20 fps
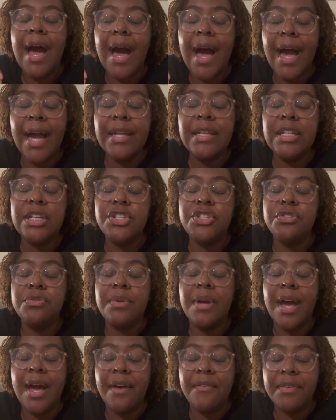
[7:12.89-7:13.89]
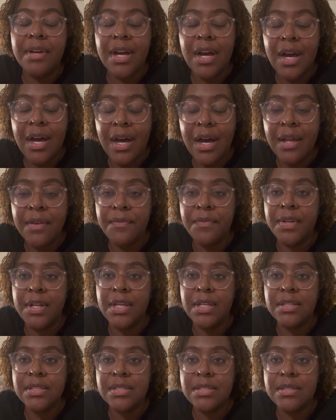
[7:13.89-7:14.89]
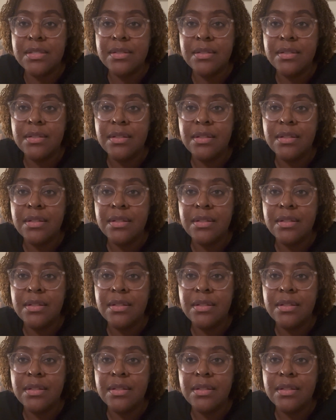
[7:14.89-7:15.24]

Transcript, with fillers: I need you to have confidence.